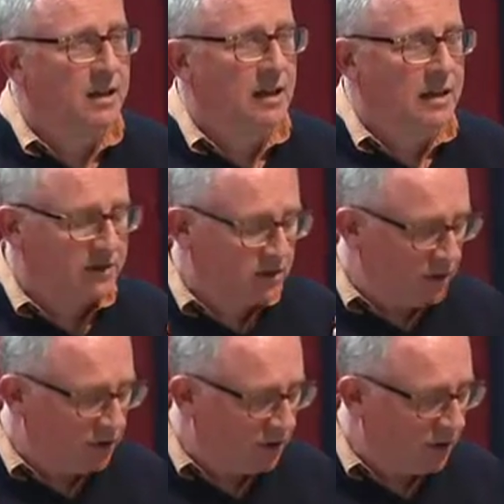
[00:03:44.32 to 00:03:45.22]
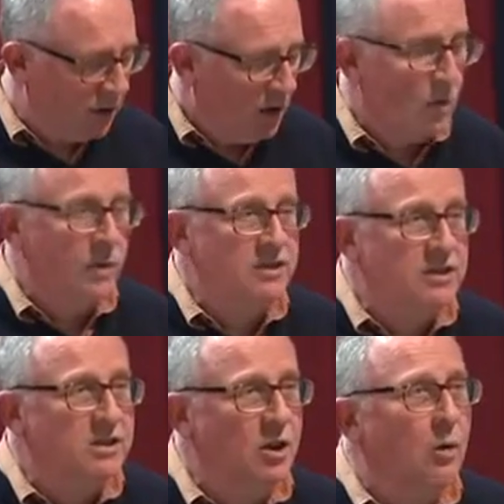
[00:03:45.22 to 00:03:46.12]
institution which
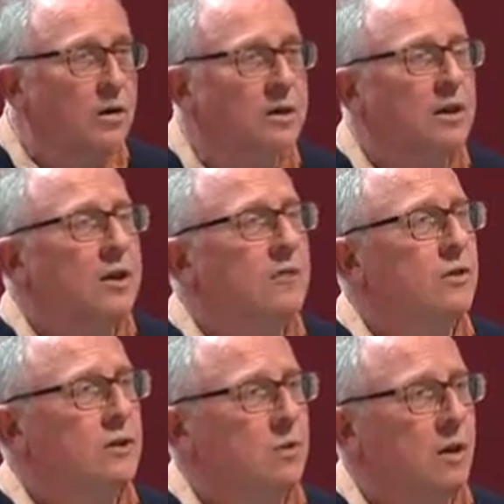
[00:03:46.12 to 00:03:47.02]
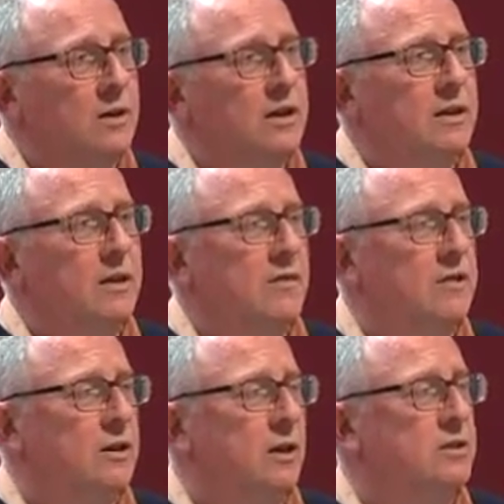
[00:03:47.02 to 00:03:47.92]
is known for the quality of
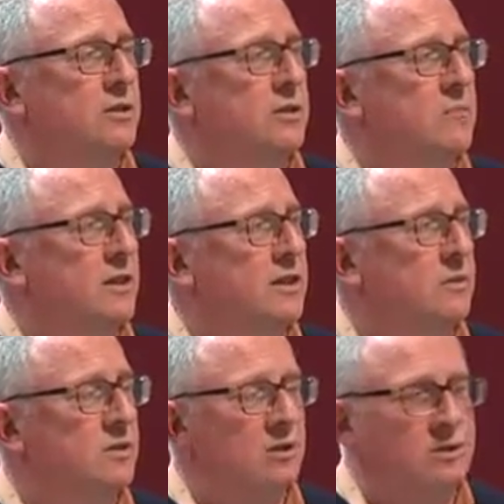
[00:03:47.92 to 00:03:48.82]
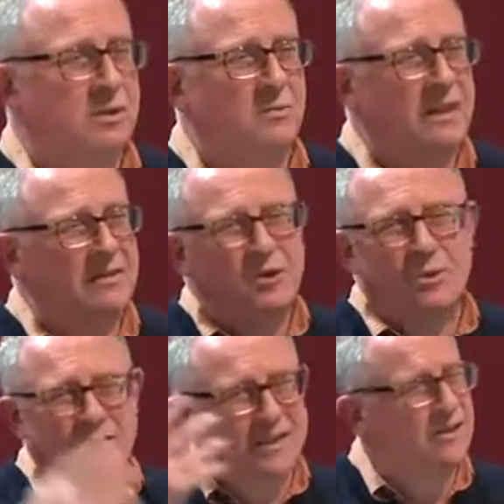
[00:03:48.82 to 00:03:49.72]
its arts and humanities research, and whenever you
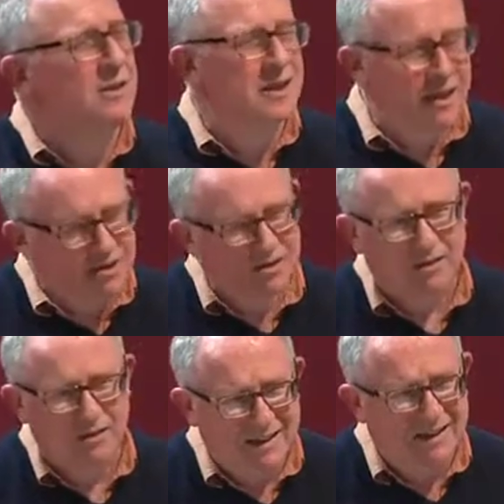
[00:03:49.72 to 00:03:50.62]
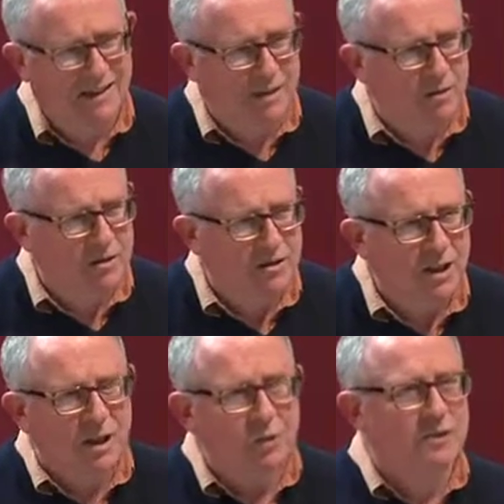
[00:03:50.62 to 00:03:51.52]
have international league tables,
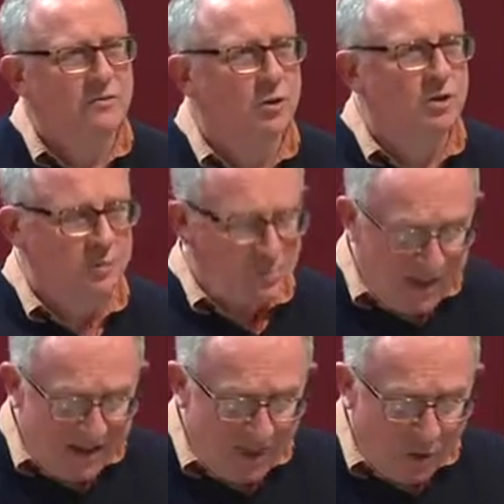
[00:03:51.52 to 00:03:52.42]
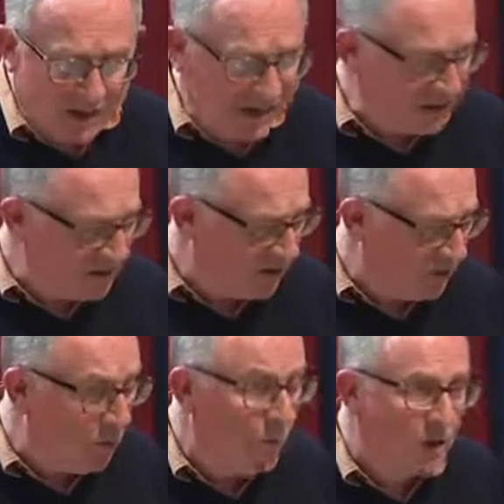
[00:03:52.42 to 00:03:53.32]
which of course we pay no attention
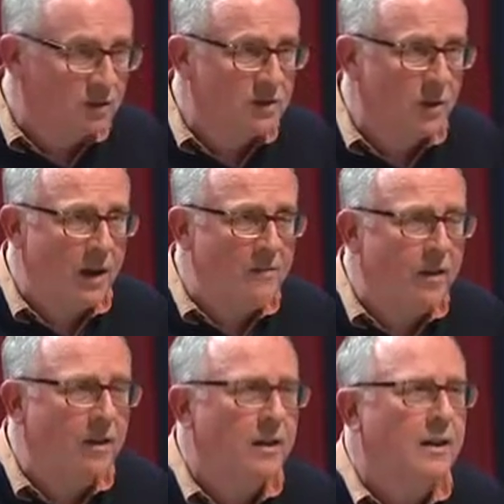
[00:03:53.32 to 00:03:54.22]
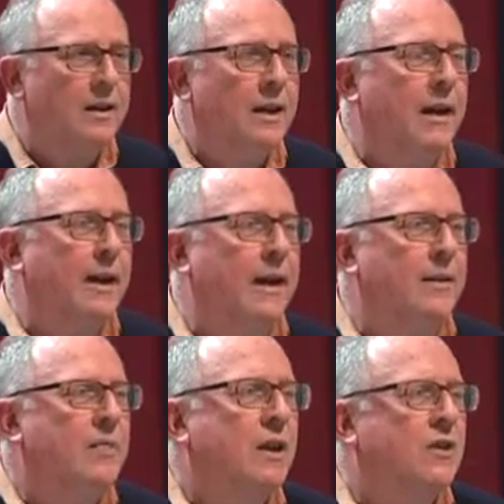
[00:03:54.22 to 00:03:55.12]
to whatsoever,
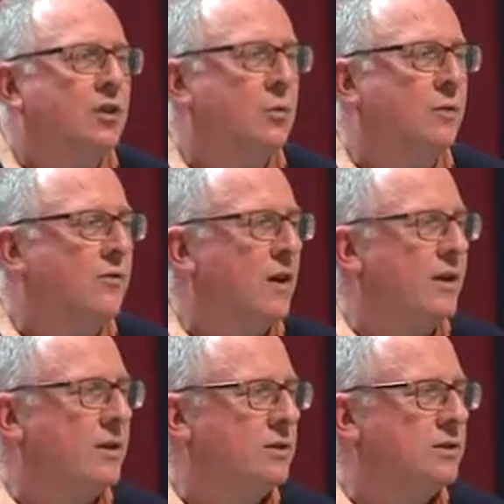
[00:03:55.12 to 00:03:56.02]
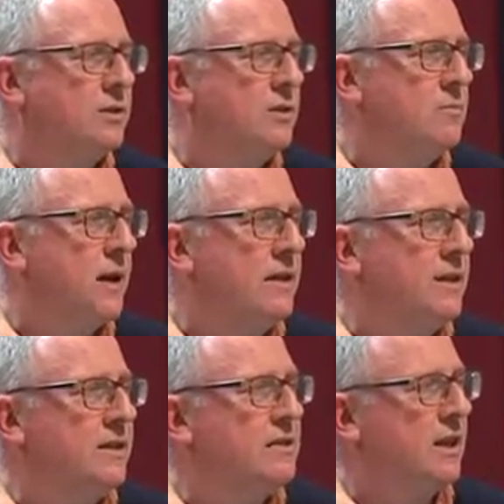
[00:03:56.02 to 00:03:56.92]
you will find arts and
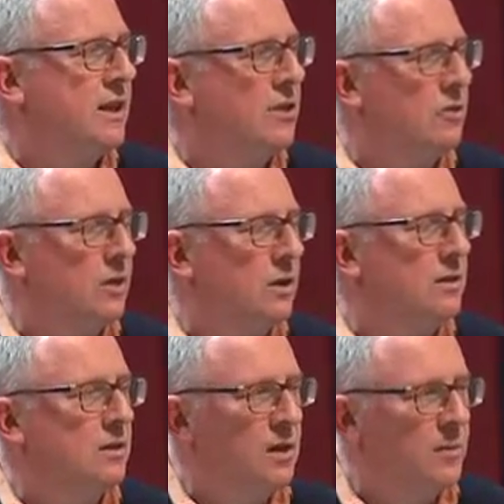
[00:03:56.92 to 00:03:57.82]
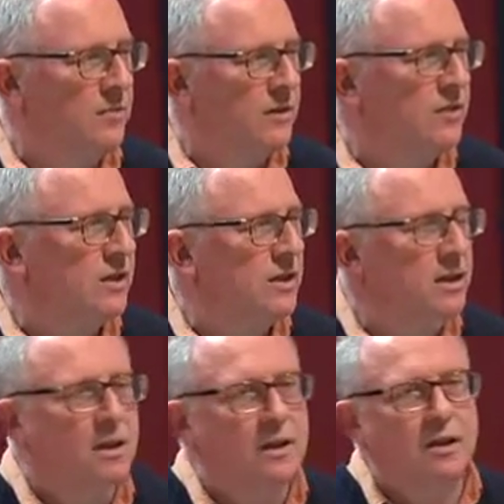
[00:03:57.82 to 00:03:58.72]
humanities in York in the top 50,
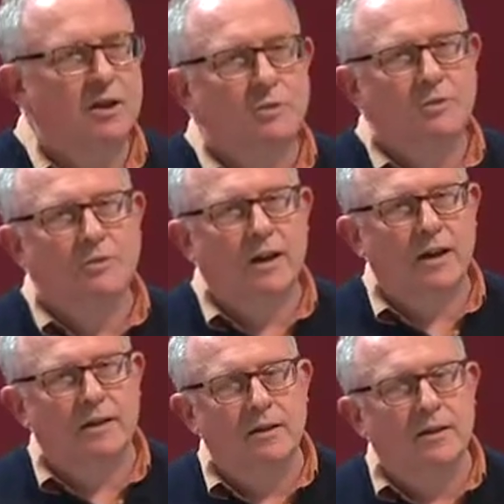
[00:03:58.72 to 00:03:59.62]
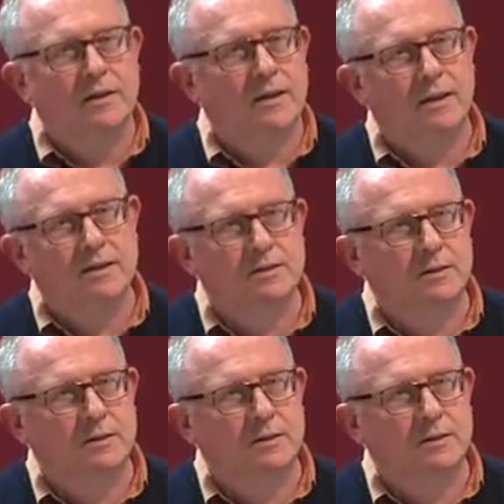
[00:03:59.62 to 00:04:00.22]
and you will find the English